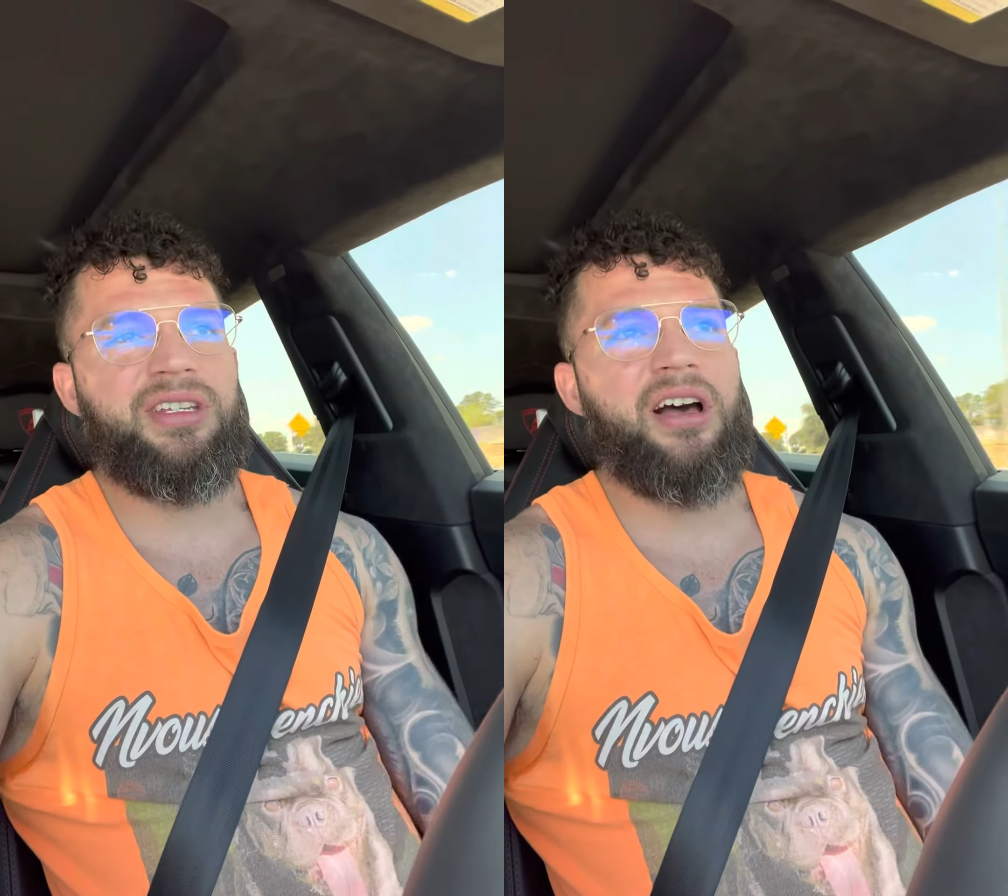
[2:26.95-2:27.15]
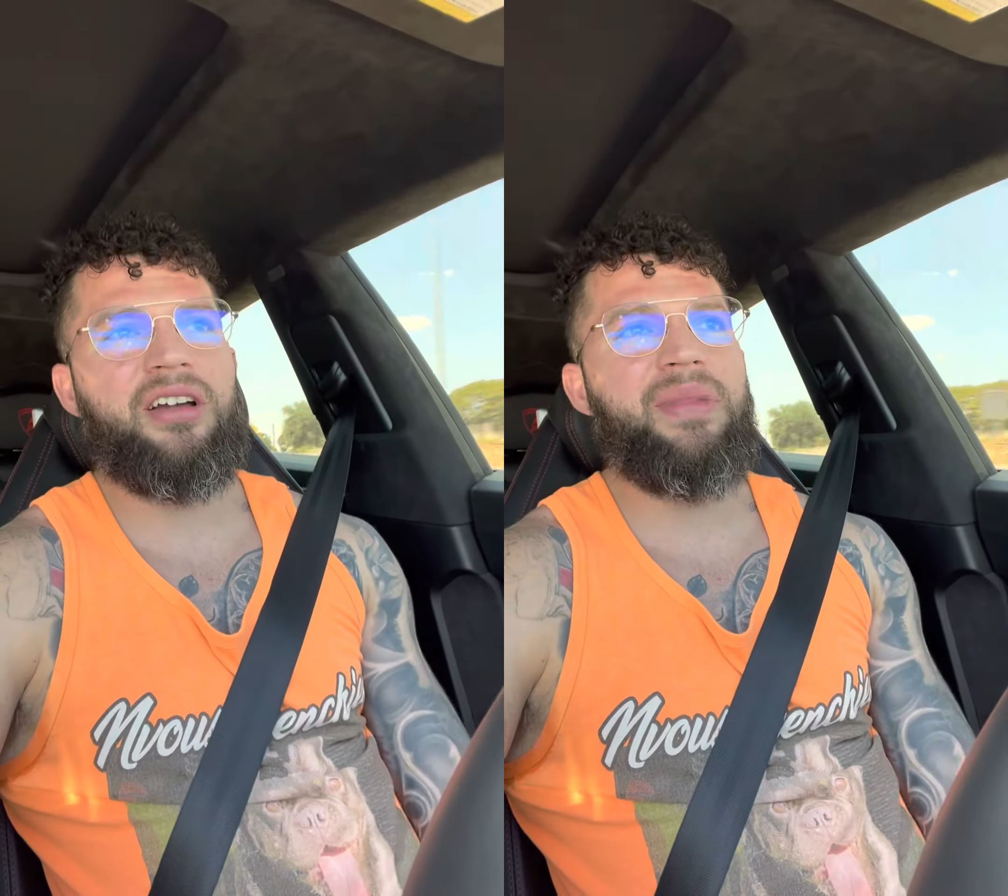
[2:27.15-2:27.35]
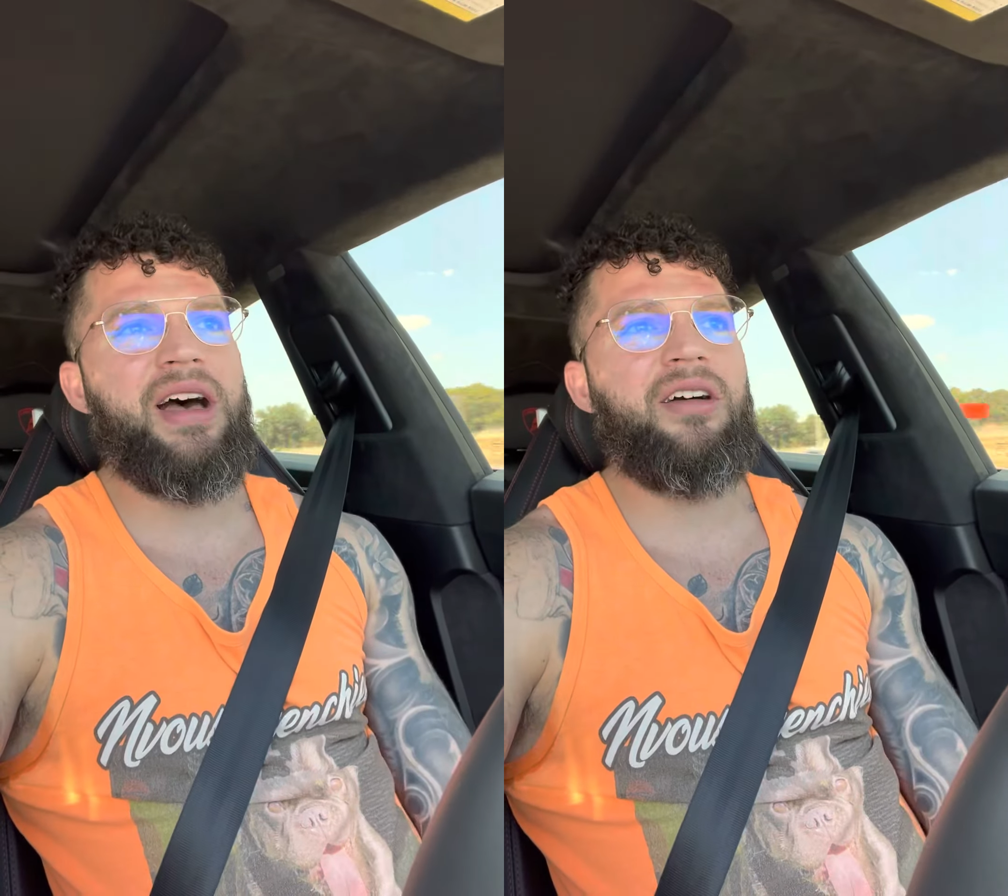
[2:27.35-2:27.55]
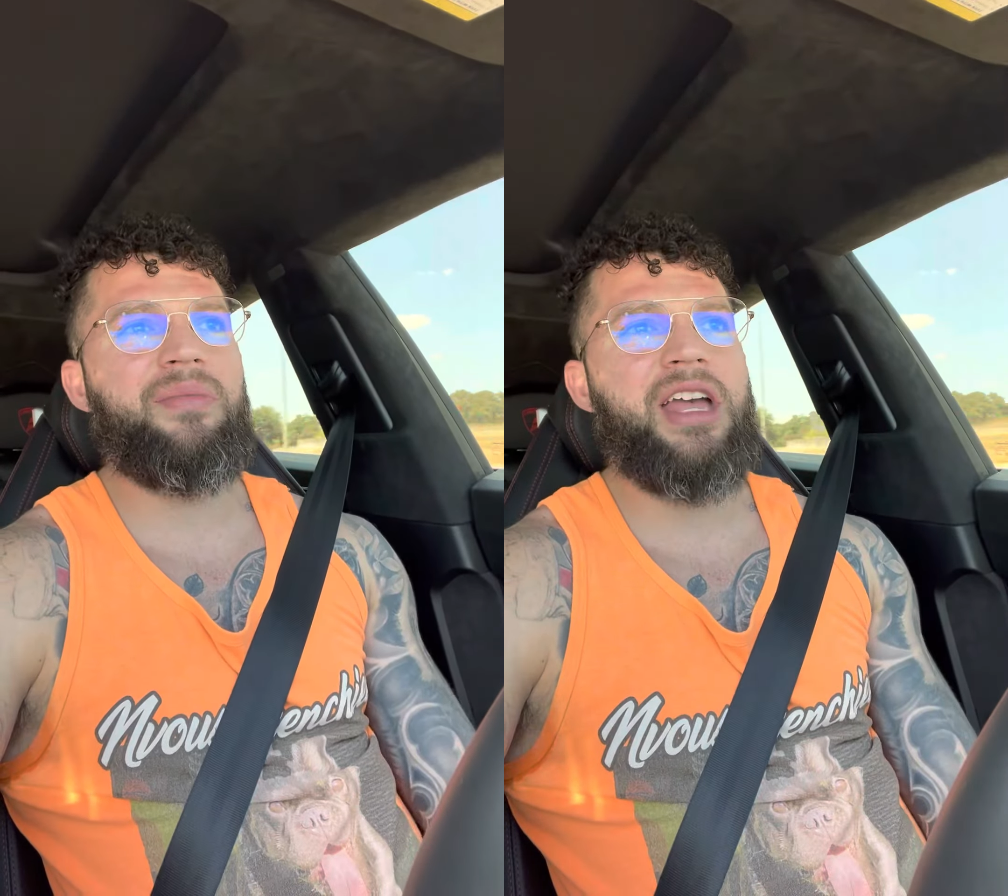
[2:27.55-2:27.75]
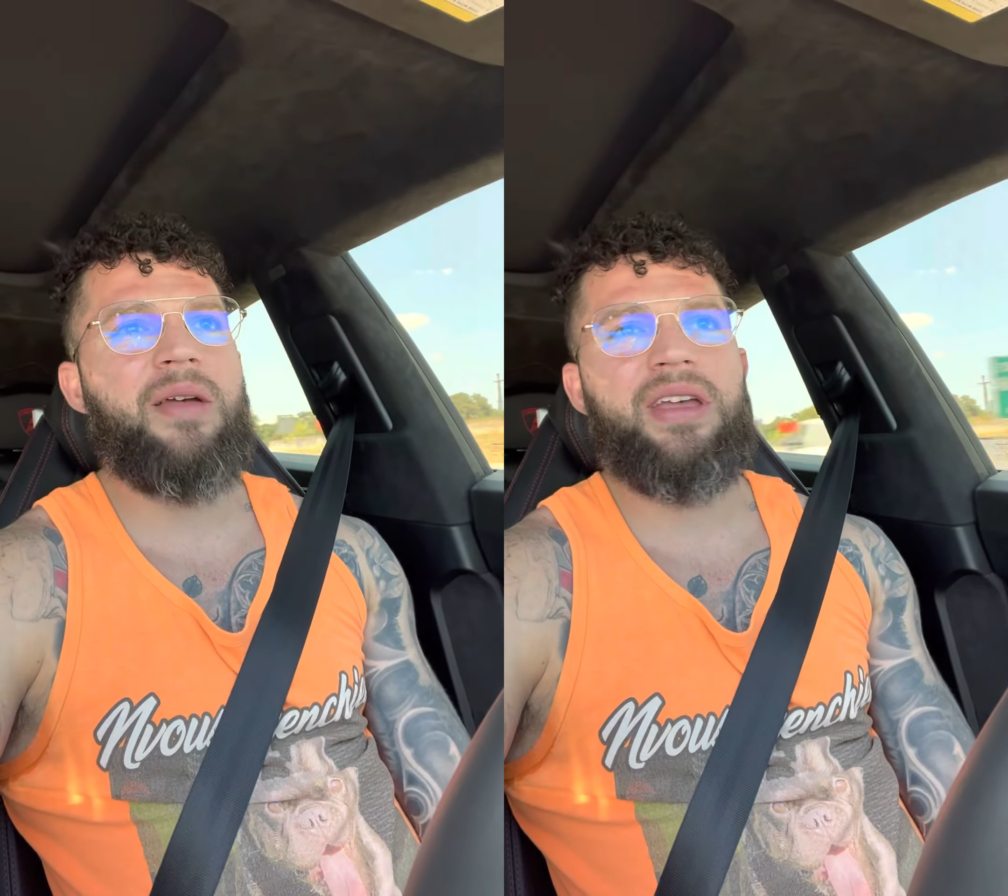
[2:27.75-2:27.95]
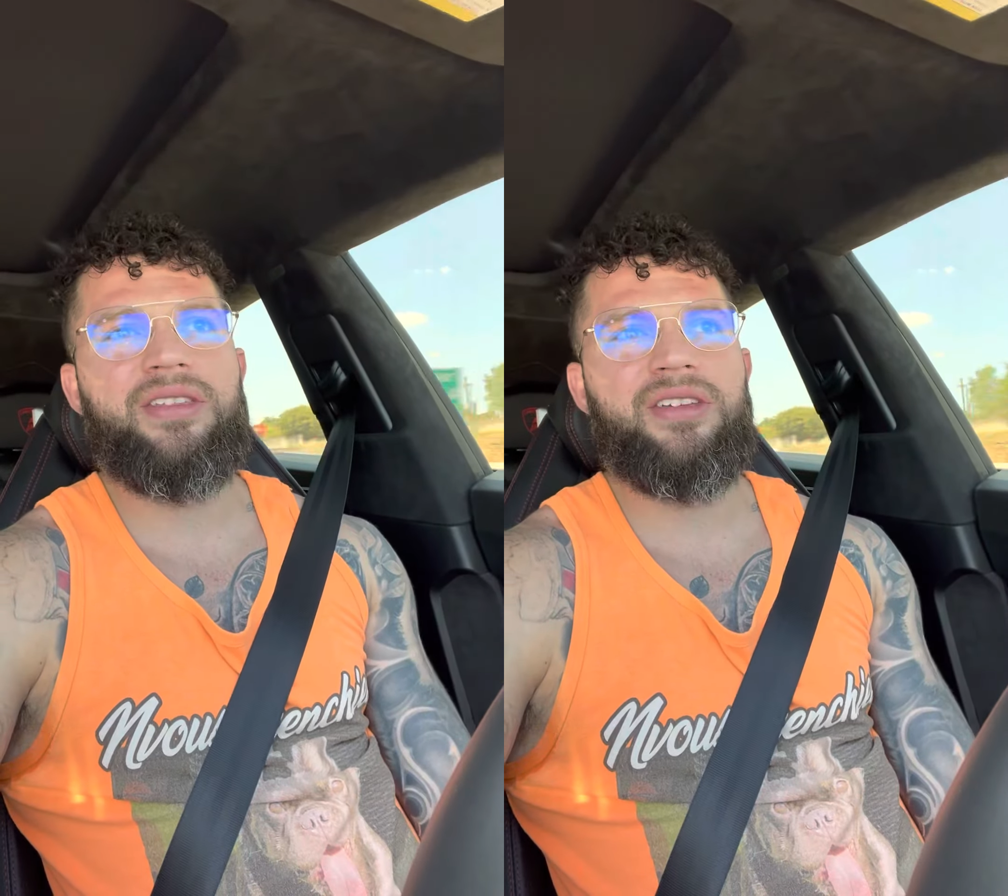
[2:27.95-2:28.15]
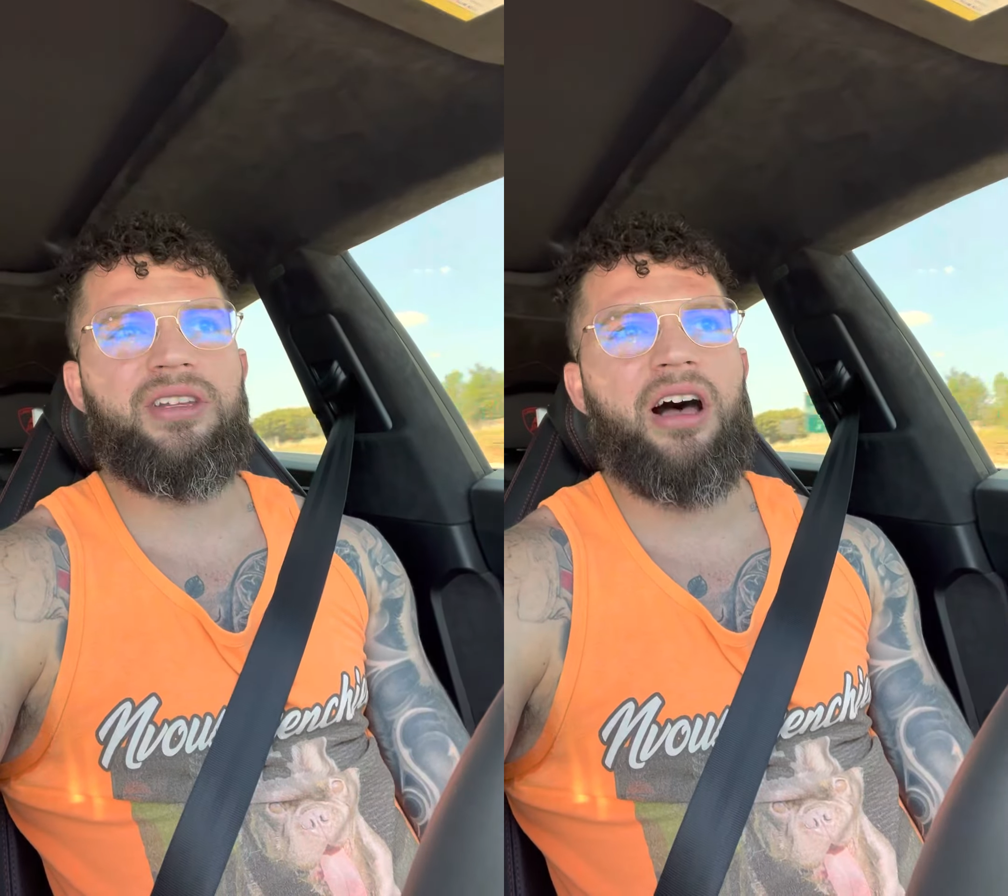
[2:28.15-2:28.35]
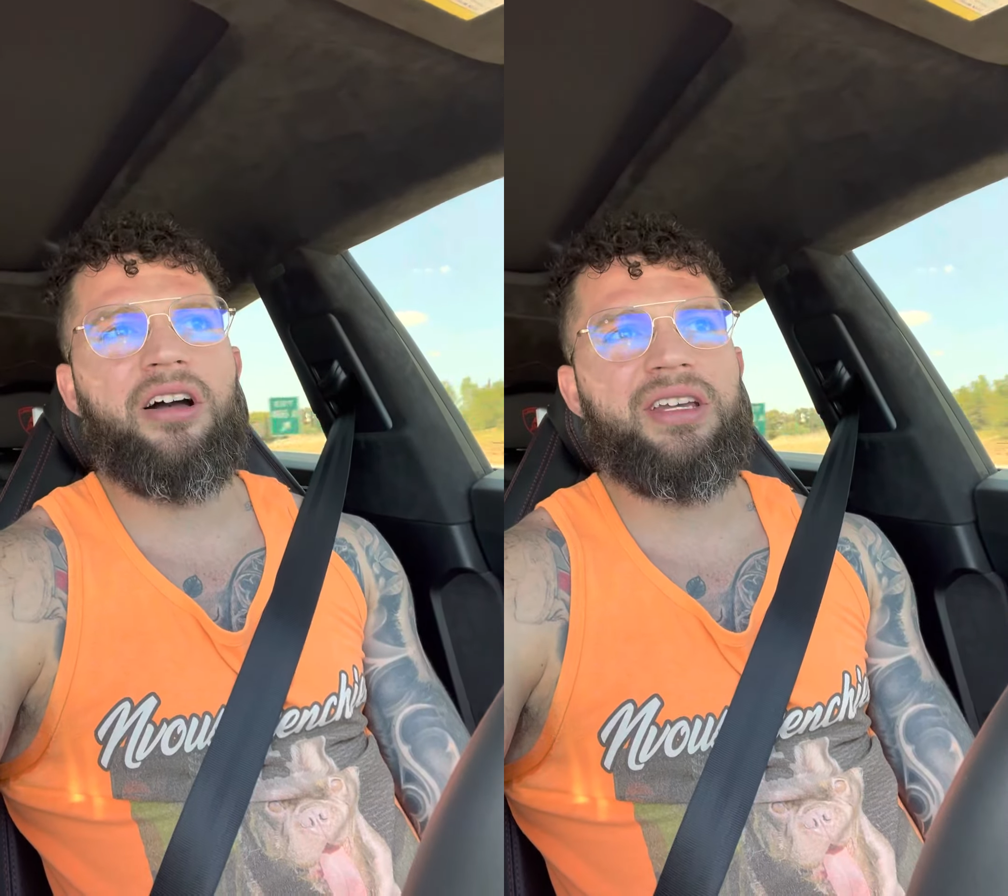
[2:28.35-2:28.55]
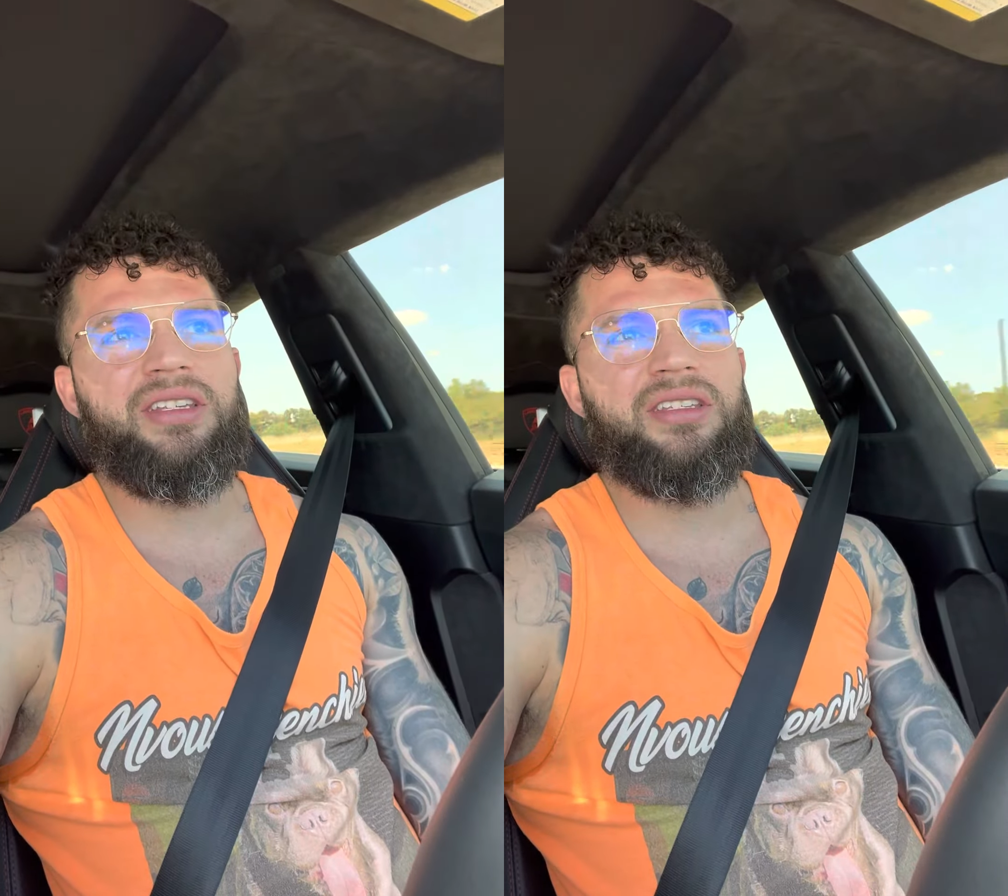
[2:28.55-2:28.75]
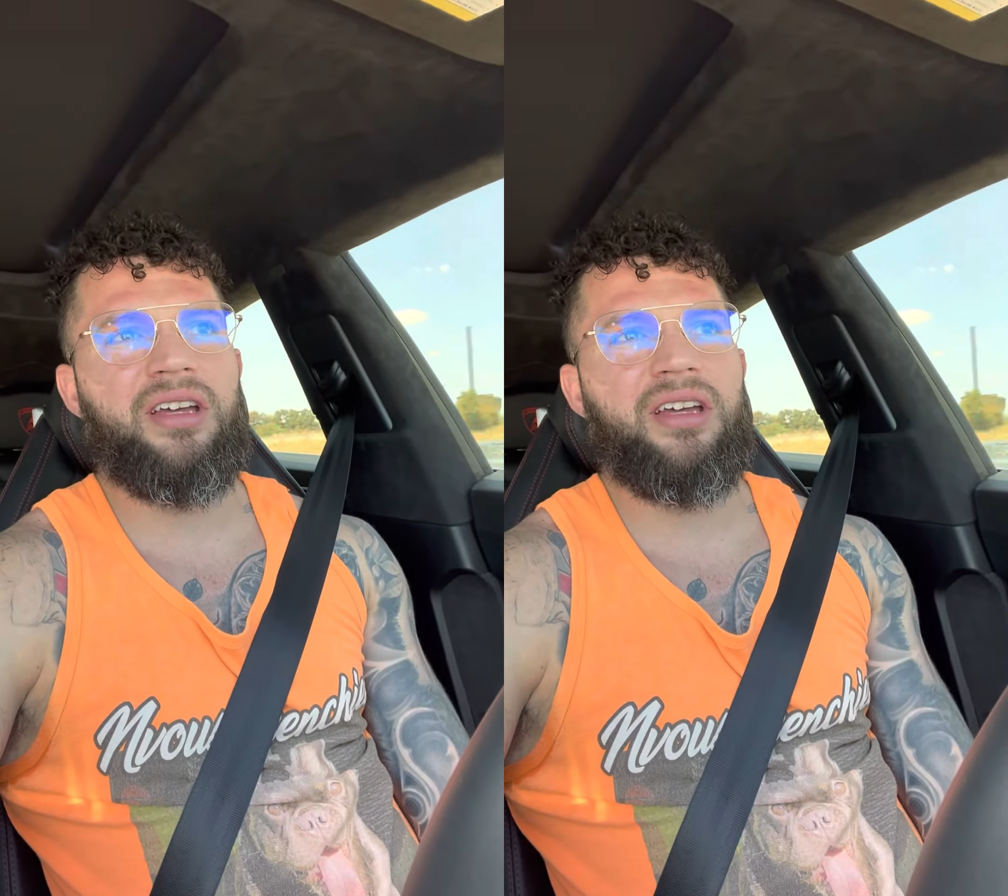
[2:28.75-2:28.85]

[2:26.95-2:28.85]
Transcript: talk about maybe the dog is